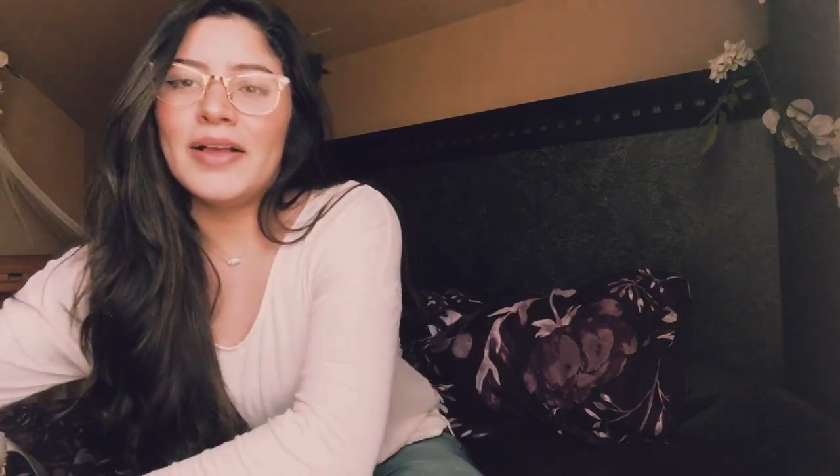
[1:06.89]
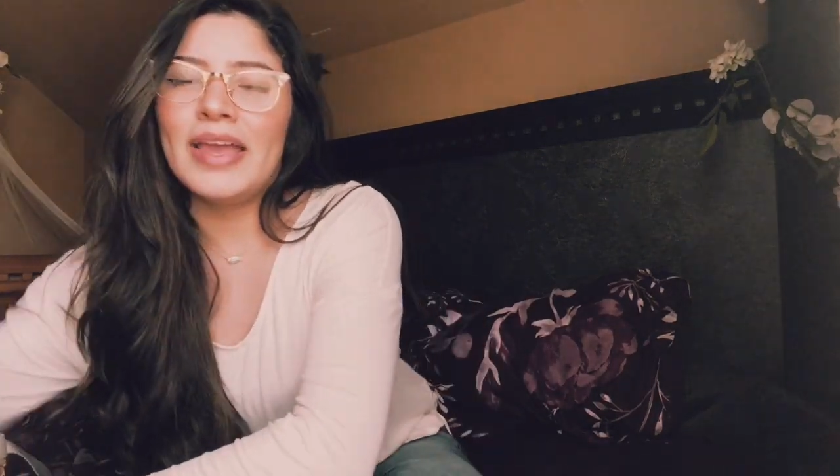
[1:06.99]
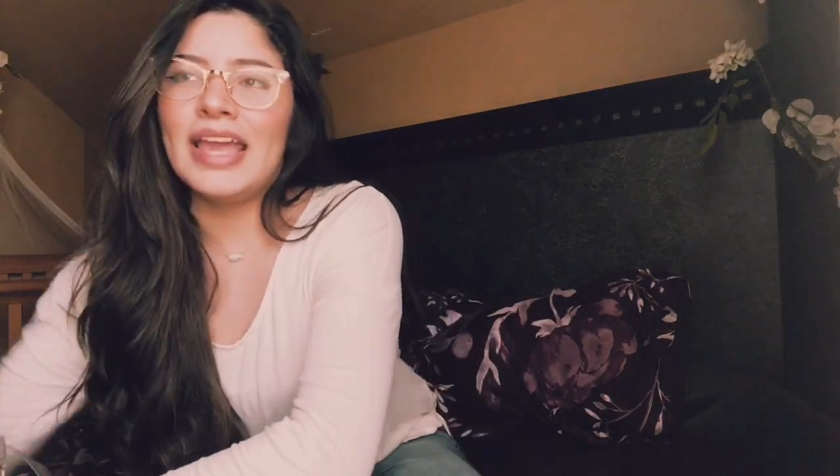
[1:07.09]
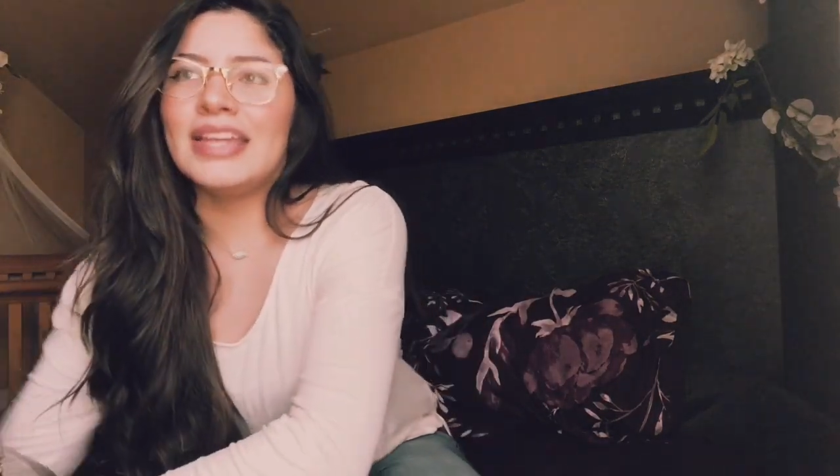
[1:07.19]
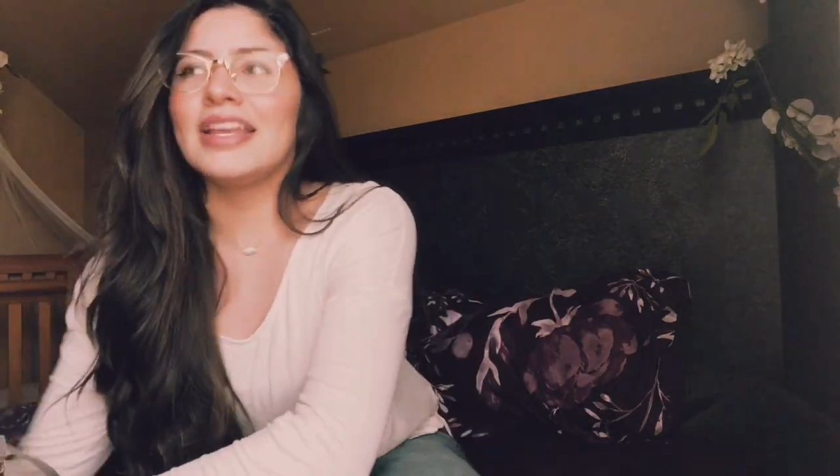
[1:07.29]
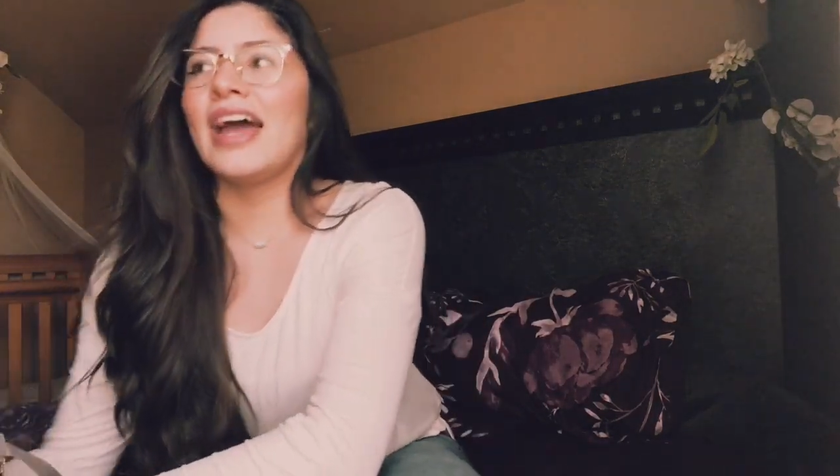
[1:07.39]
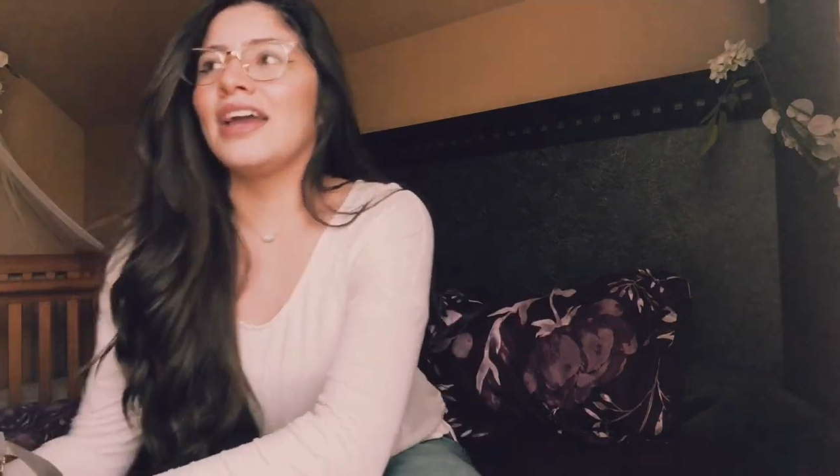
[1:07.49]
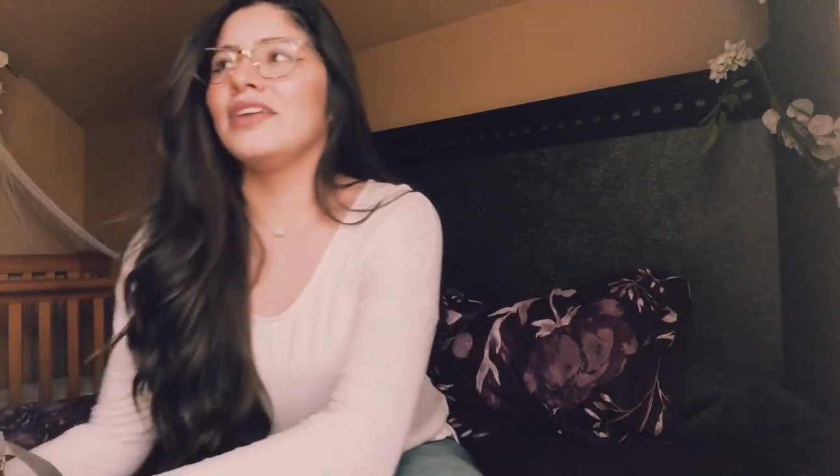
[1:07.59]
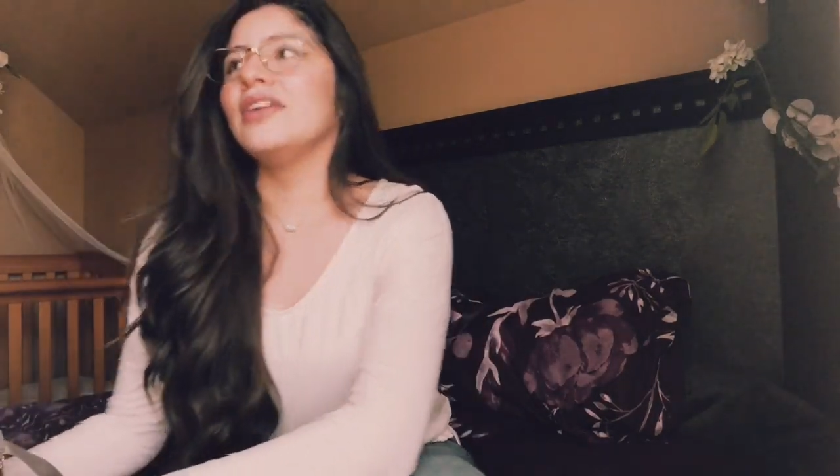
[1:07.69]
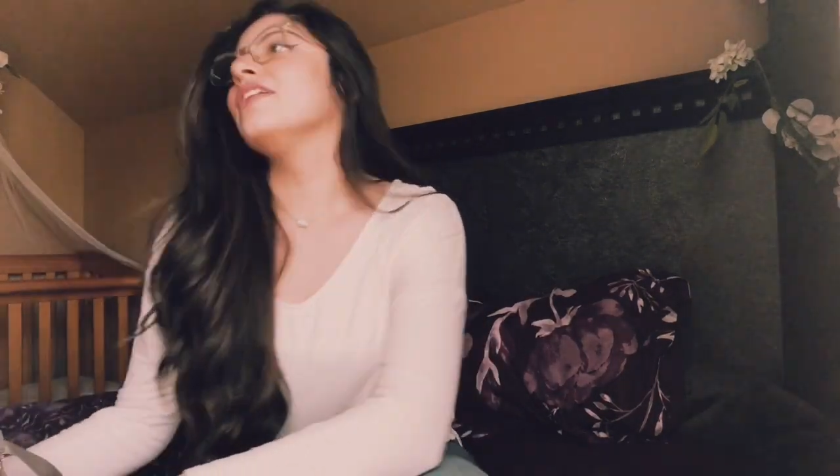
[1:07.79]
and
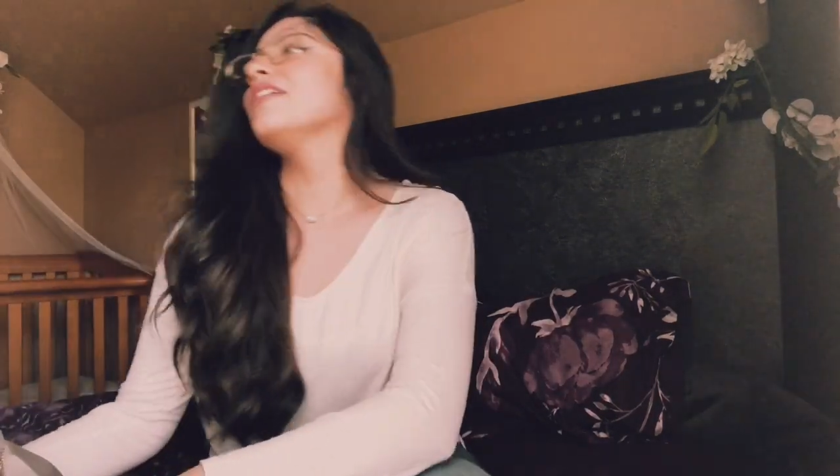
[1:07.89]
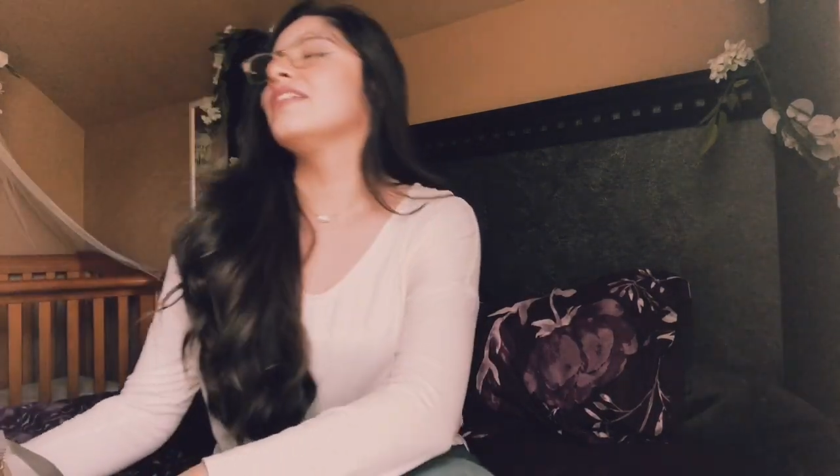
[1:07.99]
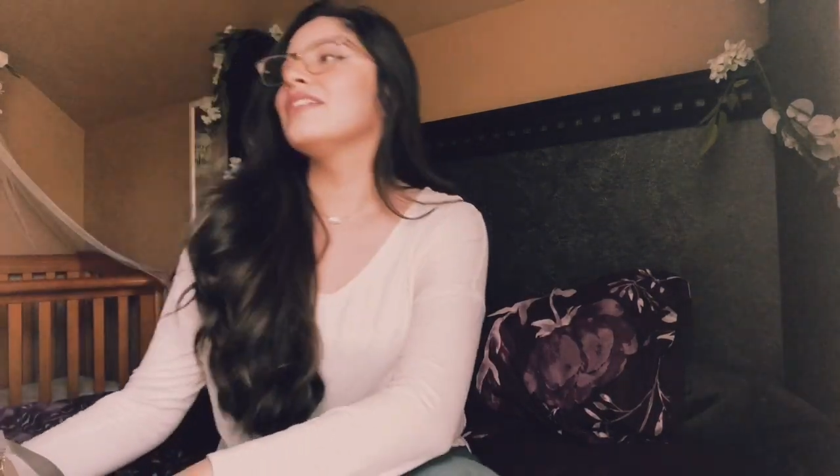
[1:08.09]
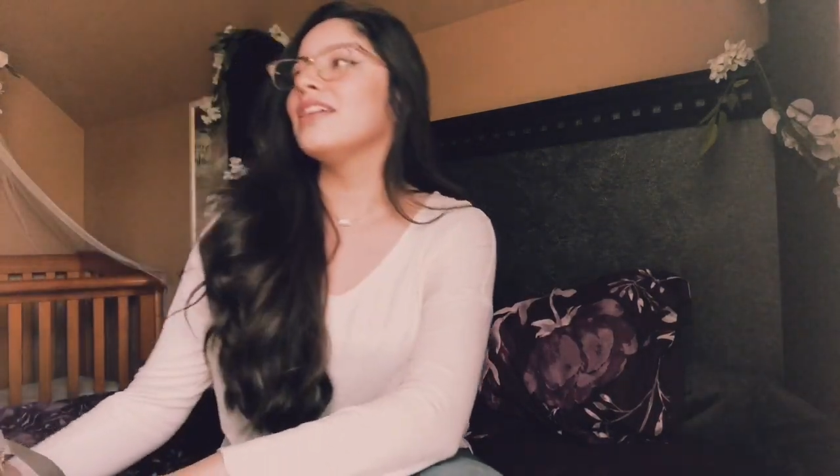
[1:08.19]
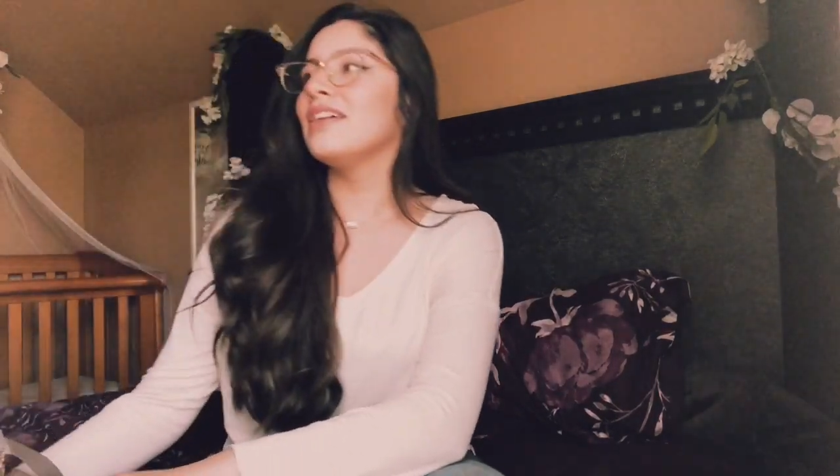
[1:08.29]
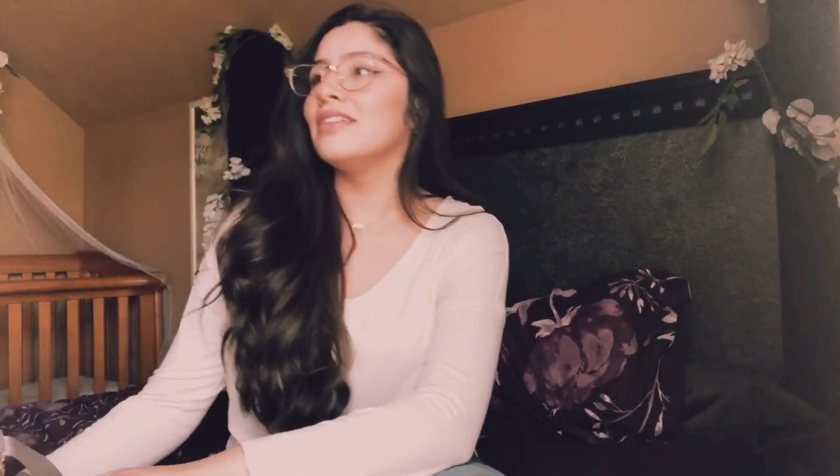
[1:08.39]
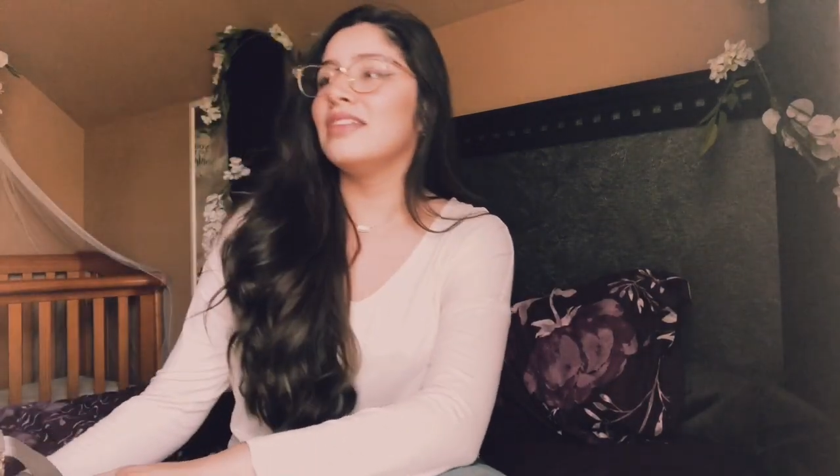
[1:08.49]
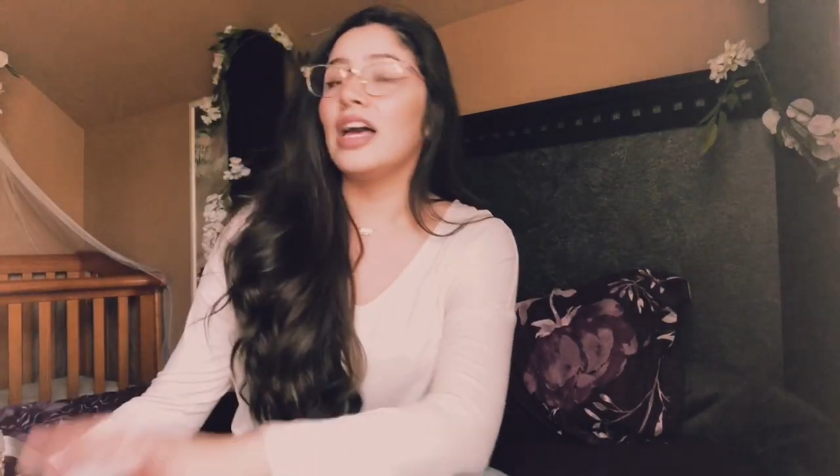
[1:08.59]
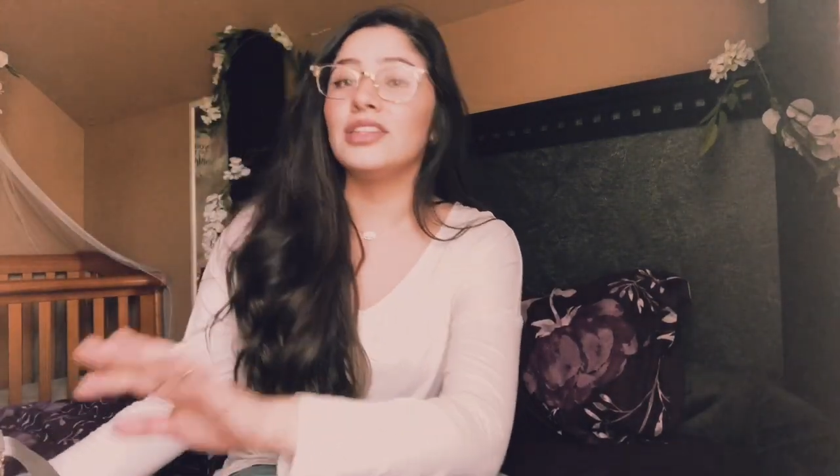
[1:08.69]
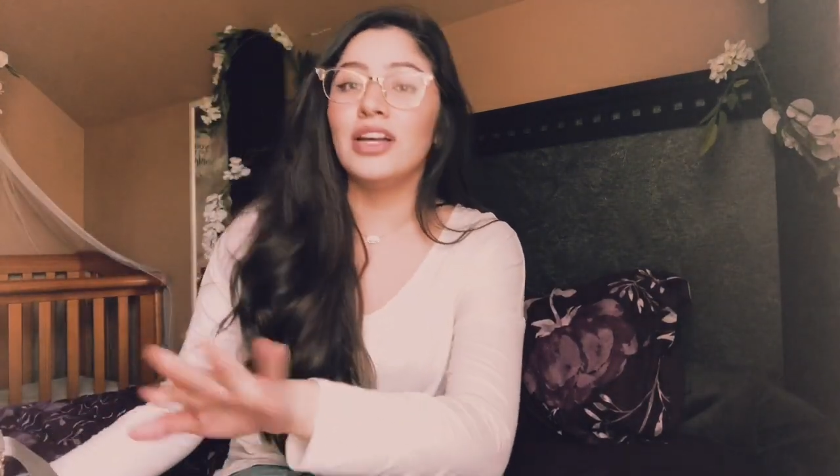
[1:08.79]

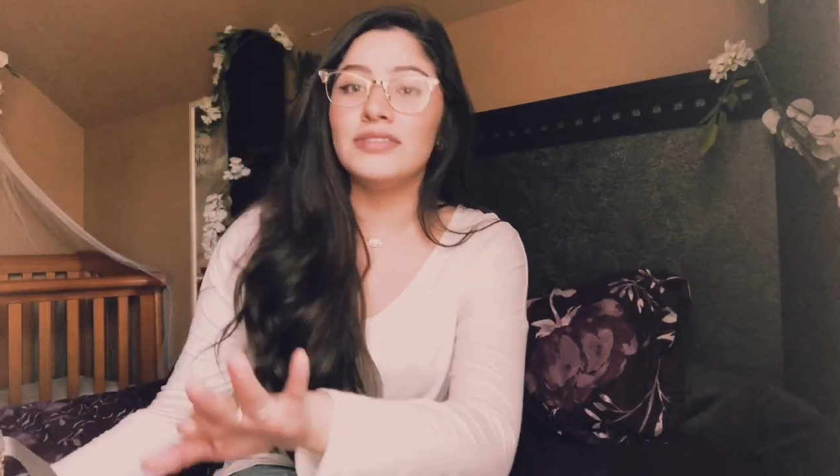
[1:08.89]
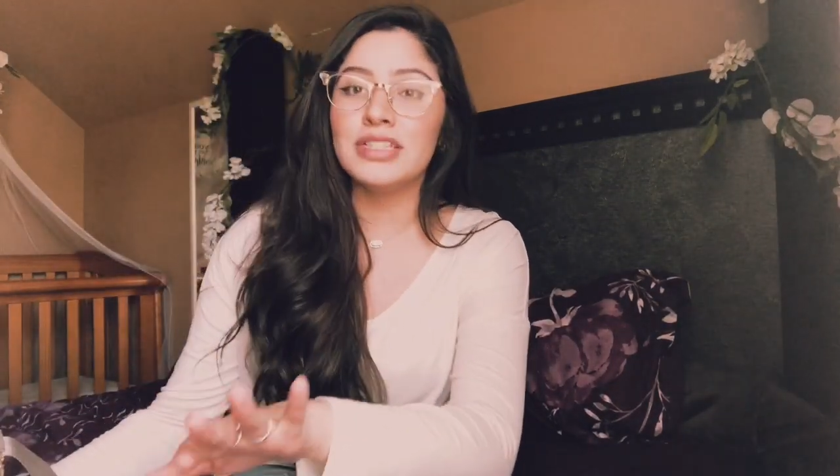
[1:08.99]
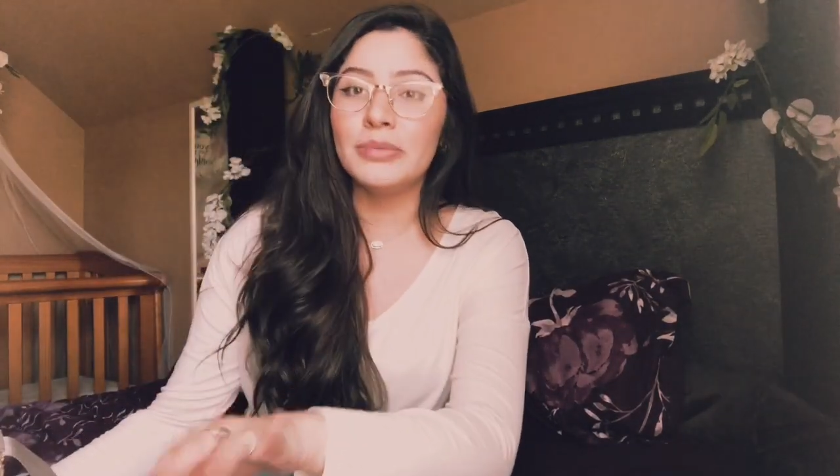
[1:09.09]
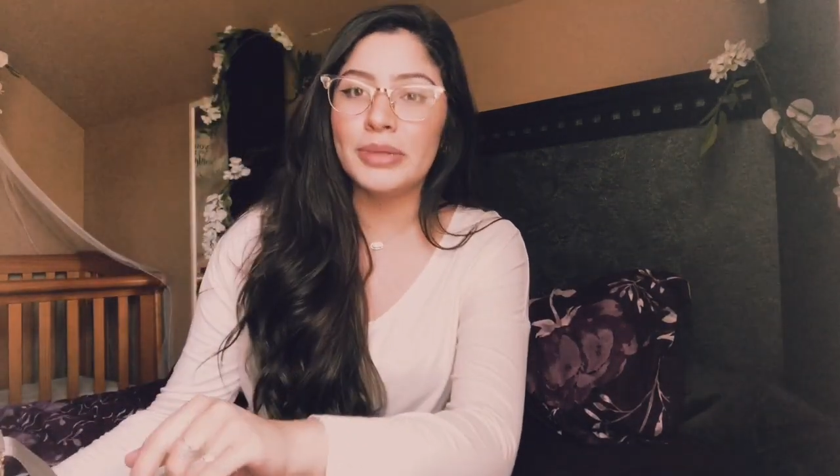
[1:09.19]
I loved it,